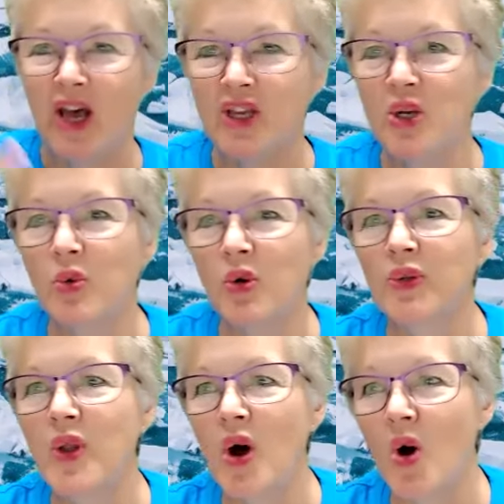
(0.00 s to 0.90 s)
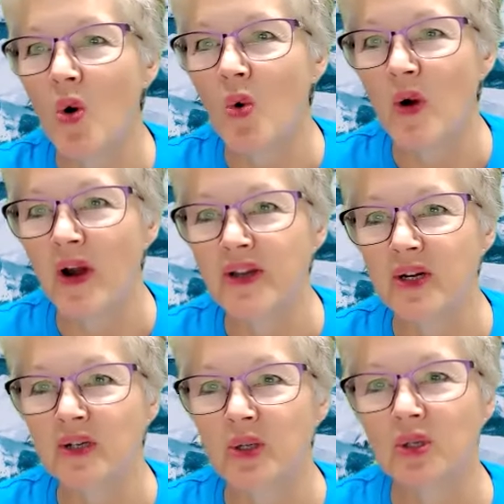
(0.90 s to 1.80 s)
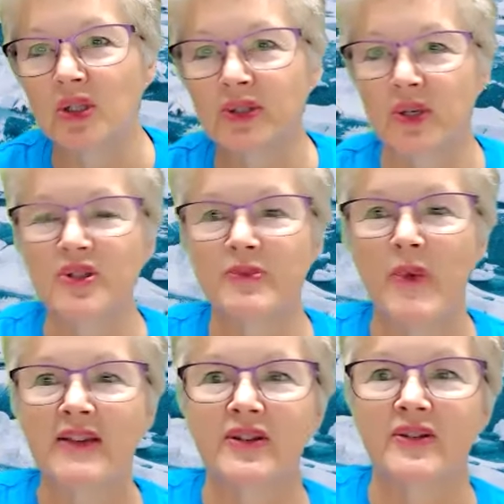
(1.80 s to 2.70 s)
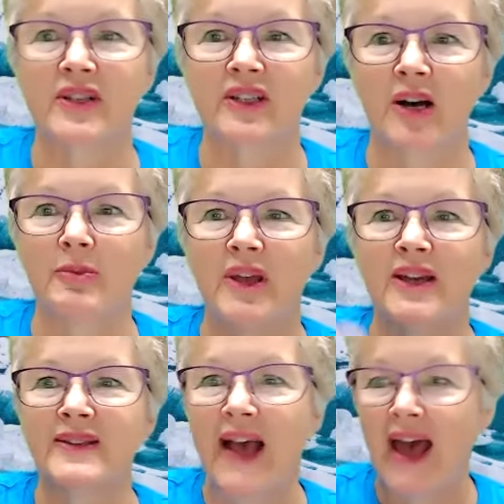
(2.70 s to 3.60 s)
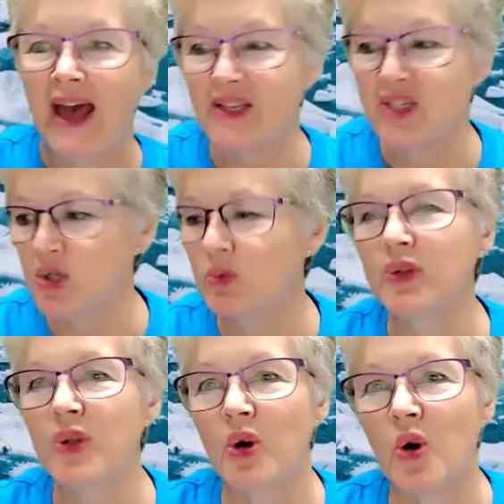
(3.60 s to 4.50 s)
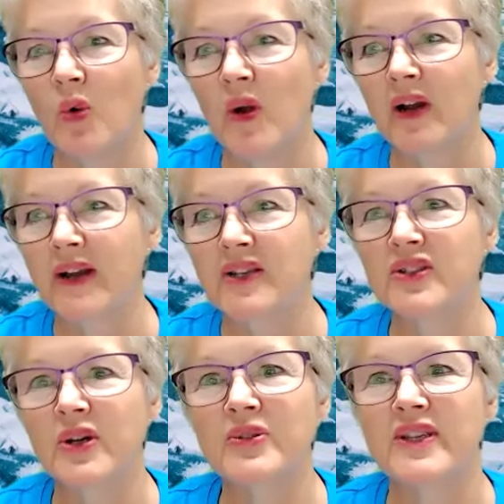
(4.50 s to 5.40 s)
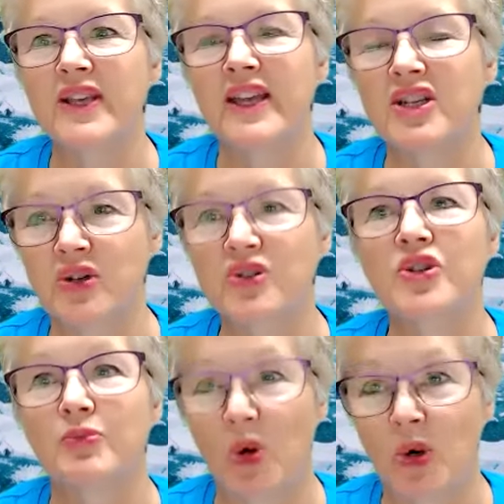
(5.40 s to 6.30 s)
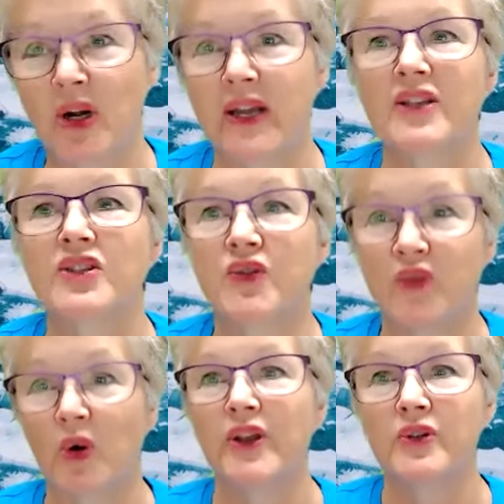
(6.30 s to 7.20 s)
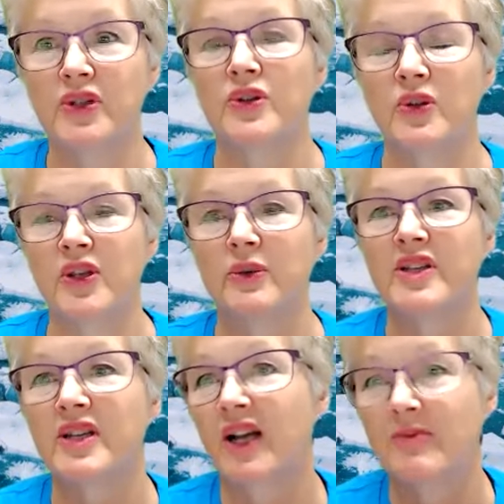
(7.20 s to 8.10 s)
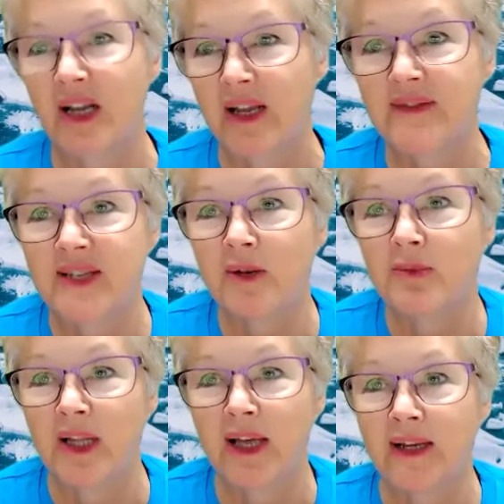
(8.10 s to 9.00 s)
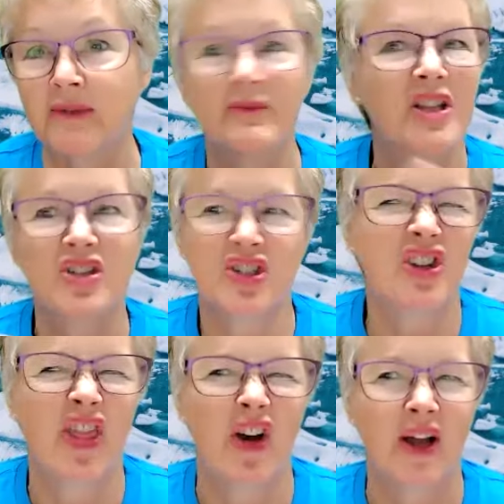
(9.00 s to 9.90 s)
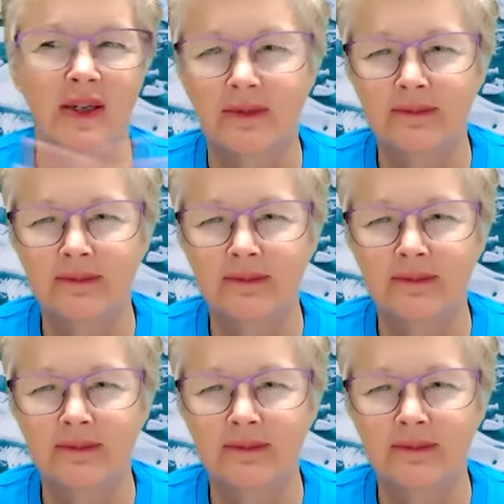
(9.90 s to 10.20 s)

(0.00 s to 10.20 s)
You will know where your local Toastmasters club is, and you will know where an association or support is for you to do your retirement lifestyle planning. Just a thought.